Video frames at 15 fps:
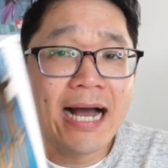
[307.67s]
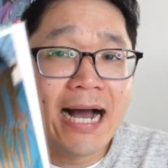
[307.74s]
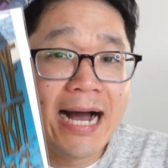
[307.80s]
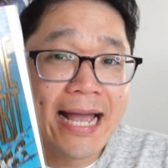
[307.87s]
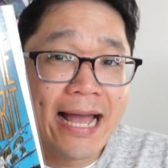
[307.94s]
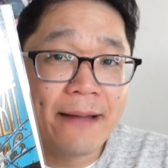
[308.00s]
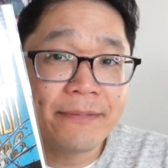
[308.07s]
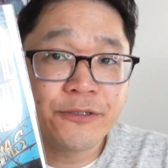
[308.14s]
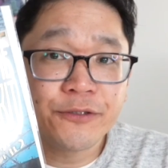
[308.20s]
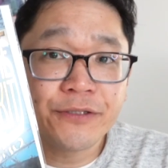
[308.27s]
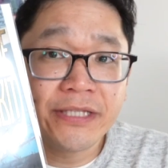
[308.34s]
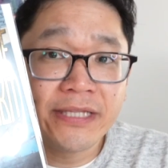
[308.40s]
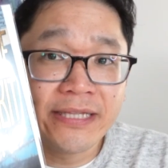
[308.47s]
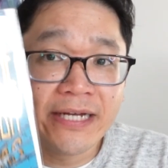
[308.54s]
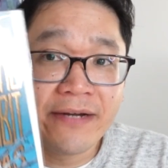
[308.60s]
I
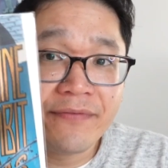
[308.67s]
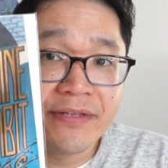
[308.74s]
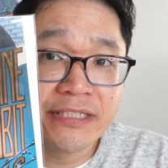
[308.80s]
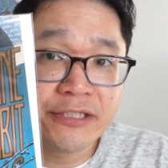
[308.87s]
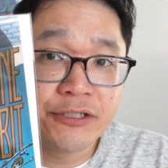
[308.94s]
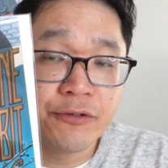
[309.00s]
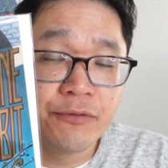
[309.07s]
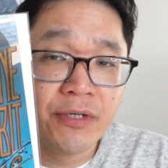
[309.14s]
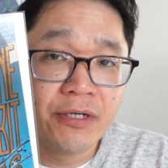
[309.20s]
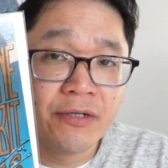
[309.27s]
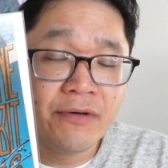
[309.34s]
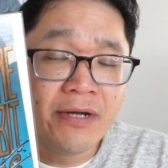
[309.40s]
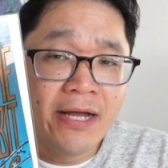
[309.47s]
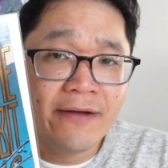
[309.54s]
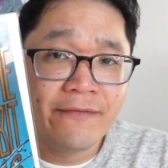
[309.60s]
absolutely love this
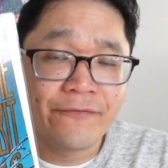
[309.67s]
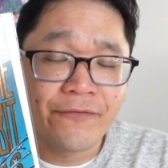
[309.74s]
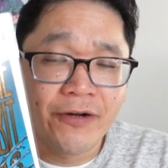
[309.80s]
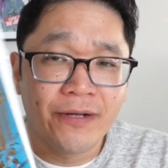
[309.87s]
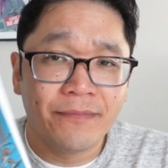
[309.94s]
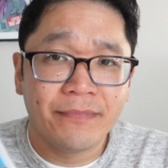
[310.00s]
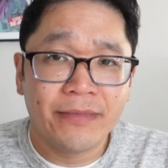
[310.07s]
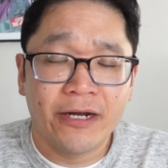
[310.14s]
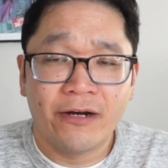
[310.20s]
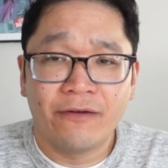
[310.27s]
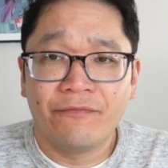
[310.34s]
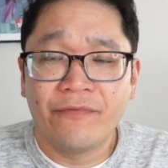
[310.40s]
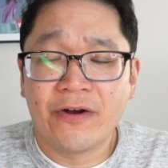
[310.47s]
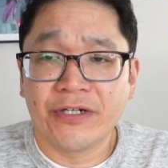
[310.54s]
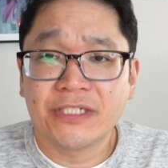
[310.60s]
duo from
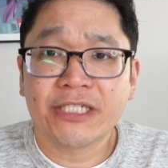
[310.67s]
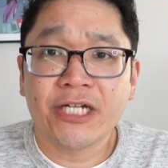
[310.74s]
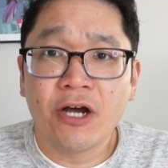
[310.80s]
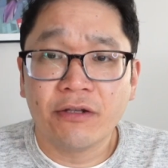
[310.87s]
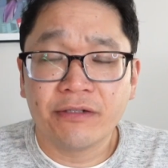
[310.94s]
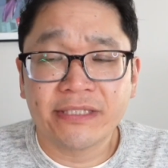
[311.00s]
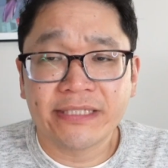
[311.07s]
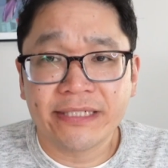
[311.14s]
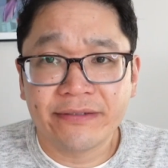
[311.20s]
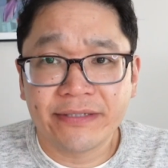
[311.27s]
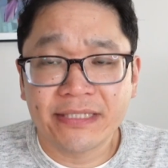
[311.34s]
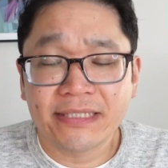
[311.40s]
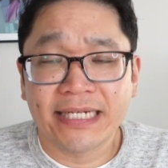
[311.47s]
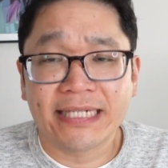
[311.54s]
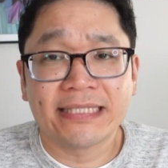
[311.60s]
their various color
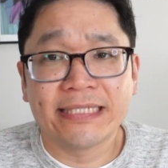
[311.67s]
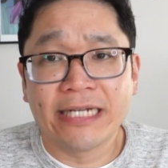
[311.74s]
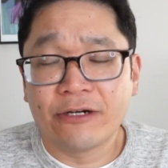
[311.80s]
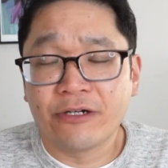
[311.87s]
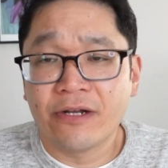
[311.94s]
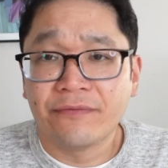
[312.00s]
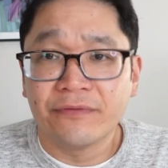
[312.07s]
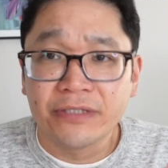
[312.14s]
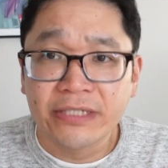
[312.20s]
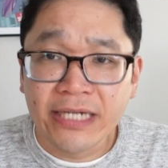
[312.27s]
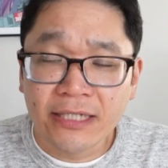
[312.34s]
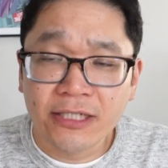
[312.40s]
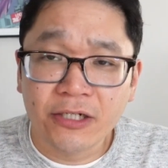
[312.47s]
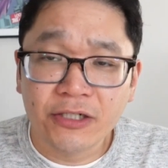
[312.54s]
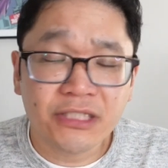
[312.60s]
series like Daredevil
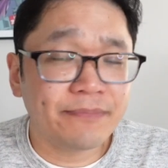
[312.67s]
Yellow,